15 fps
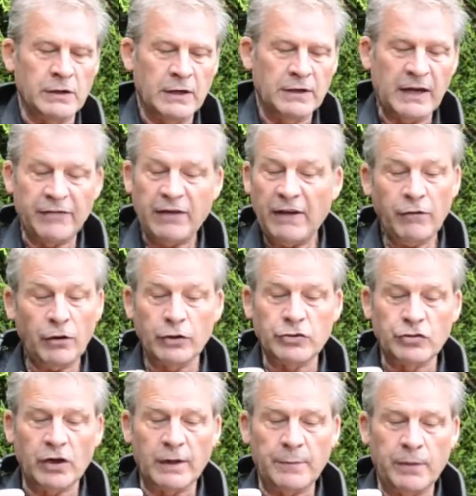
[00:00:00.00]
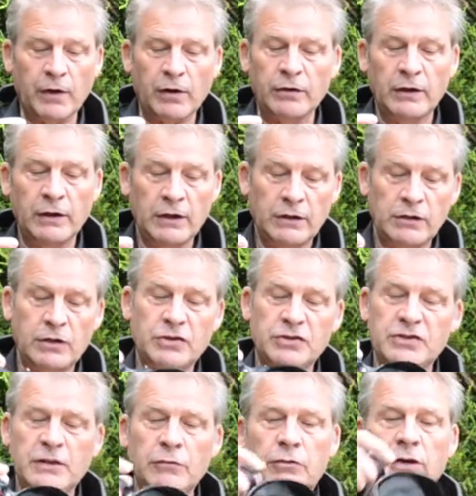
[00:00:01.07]
Now if you haven't got a tripod, you can
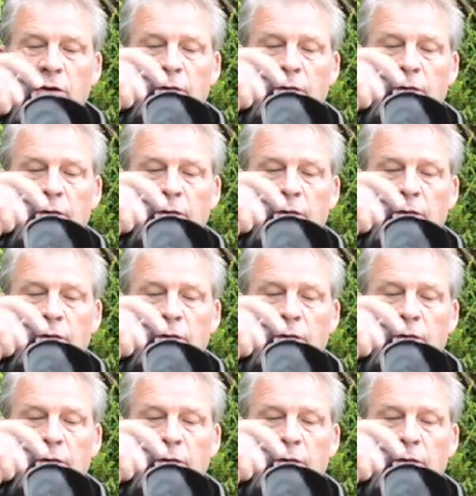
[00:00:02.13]
still do